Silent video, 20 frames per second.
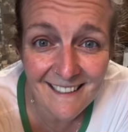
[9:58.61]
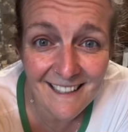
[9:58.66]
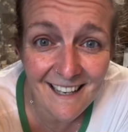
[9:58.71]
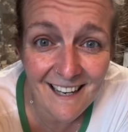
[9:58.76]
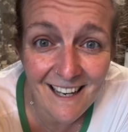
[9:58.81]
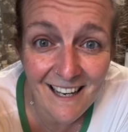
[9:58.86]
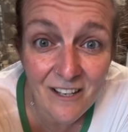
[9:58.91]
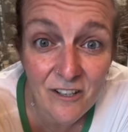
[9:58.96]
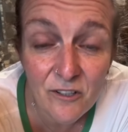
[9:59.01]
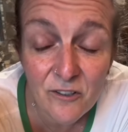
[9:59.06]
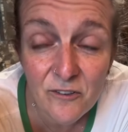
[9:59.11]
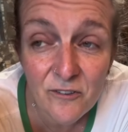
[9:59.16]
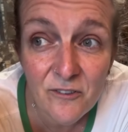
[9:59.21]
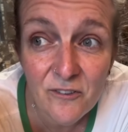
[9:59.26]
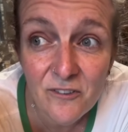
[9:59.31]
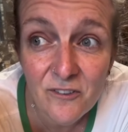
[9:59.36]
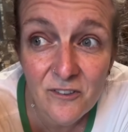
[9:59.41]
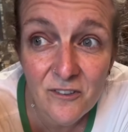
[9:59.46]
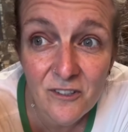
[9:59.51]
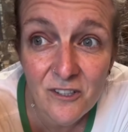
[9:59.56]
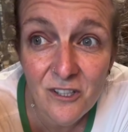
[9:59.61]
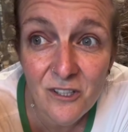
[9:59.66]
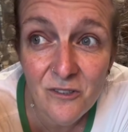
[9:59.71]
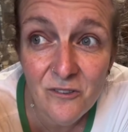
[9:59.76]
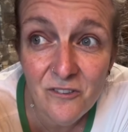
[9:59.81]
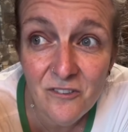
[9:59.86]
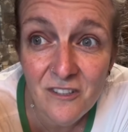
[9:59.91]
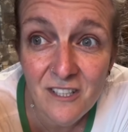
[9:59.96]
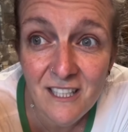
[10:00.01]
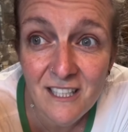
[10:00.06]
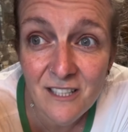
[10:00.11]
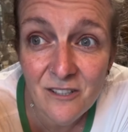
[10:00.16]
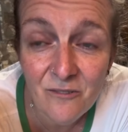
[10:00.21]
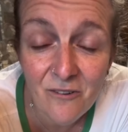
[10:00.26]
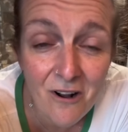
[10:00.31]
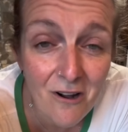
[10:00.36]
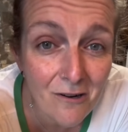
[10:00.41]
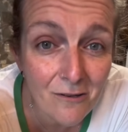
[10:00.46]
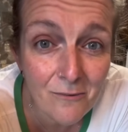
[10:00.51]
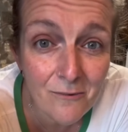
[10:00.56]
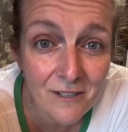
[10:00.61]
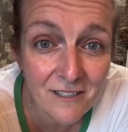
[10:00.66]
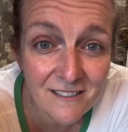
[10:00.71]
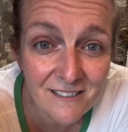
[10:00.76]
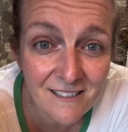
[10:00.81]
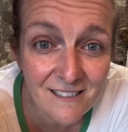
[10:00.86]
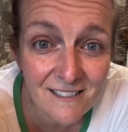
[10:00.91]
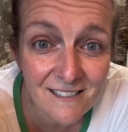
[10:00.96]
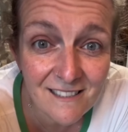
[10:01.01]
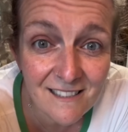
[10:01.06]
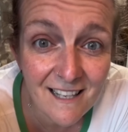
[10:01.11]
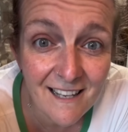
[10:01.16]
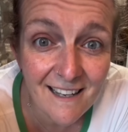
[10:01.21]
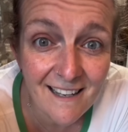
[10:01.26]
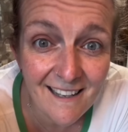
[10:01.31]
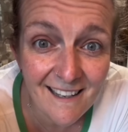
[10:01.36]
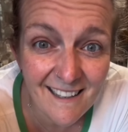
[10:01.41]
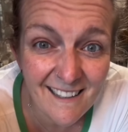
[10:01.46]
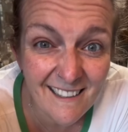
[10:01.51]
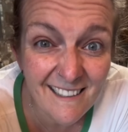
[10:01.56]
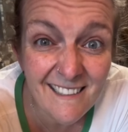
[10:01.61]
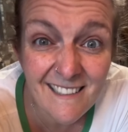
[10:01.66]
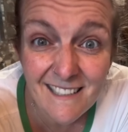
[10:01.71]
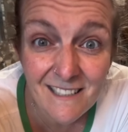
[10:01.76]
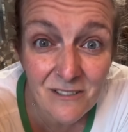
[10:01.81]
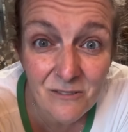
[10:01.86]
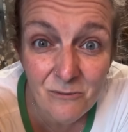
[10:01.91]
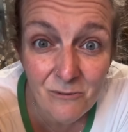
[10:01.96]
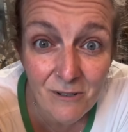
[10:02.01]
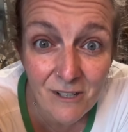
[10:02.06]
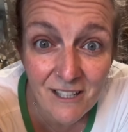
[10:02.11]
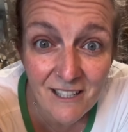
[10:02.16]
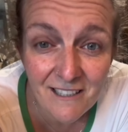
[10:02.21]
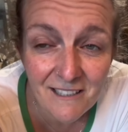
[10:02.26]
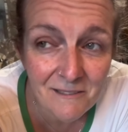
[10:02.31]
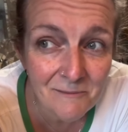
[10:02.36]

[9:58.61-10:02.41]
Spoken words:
if you feed it wrong once and it didn't work,